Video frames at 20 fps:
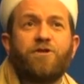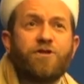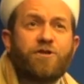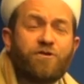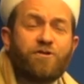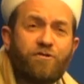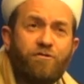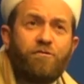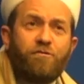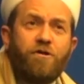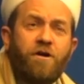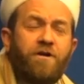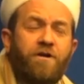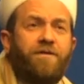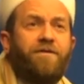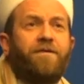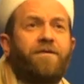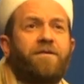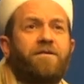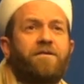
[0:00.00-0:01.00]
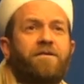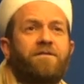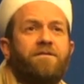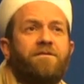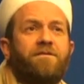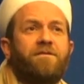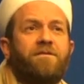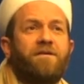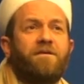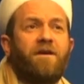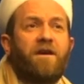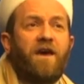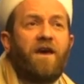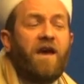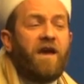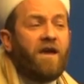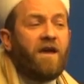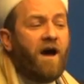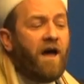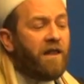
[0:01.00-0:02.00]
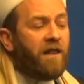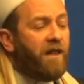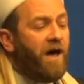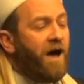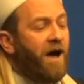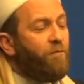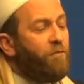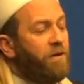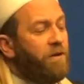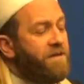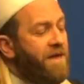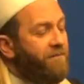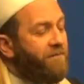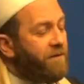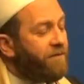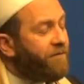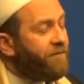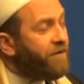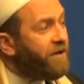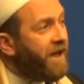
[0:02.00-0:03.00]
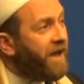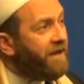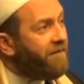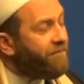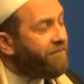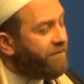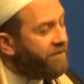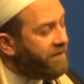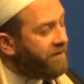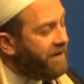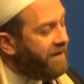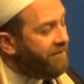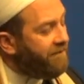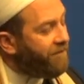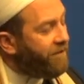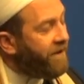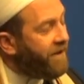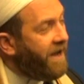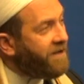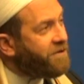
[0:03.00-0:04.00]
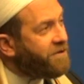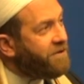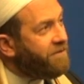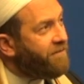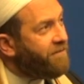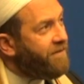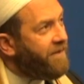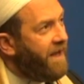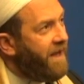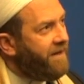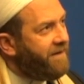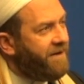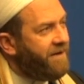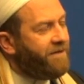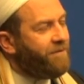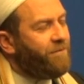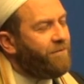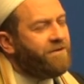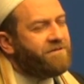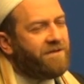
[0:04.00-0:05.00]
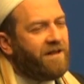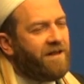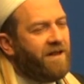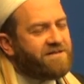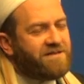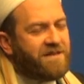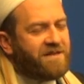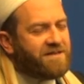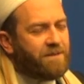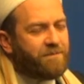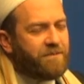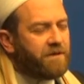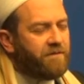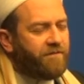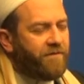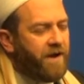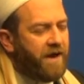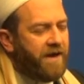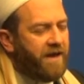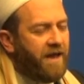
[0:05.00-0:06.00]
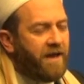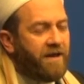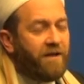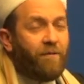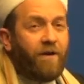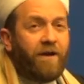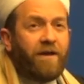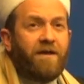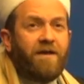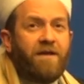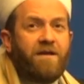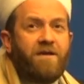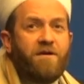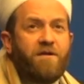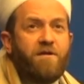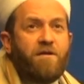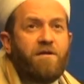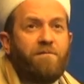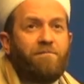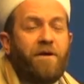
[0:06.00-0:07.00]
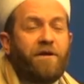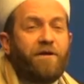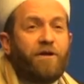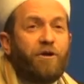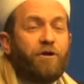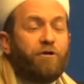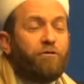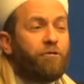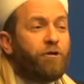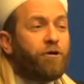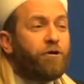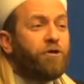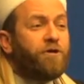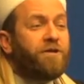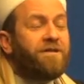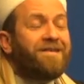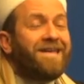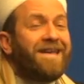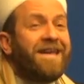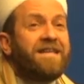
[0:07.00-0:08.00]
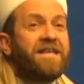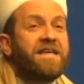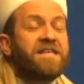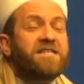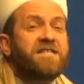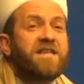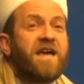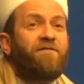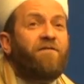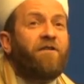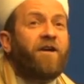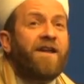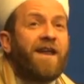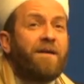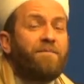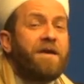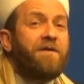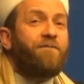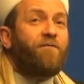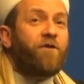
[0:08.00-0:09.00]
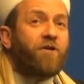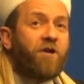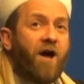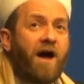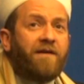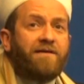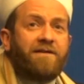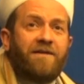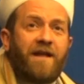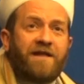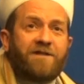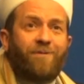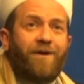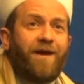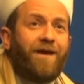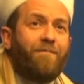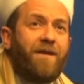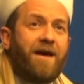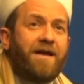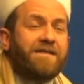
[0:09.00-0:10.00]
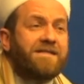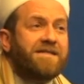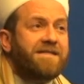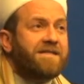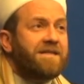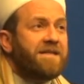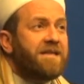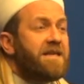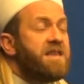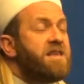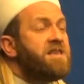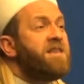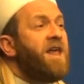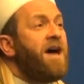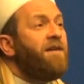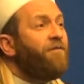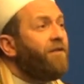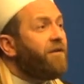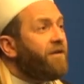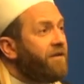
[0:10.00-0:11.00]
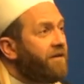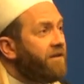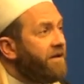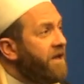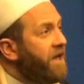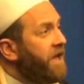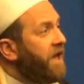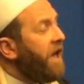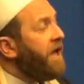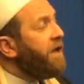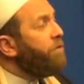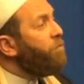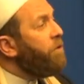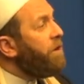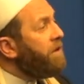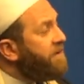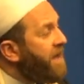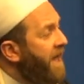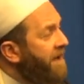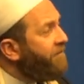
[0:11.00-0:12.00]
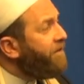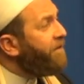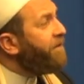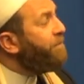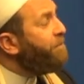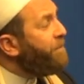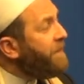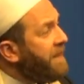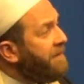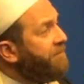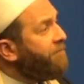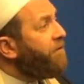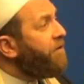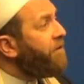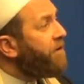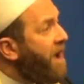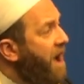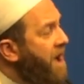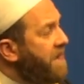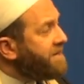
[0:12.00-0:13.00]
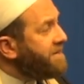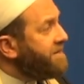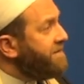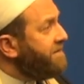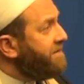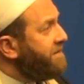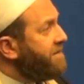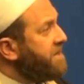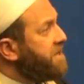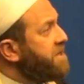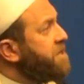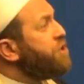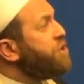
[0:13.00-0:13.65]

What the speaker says: Just do good. Allah will never forget you for that. In other words, Allah is not subject to forgetting anyway. But your good deed is never going to be forgotten. That's what I meant. Never. It will never be forgotten.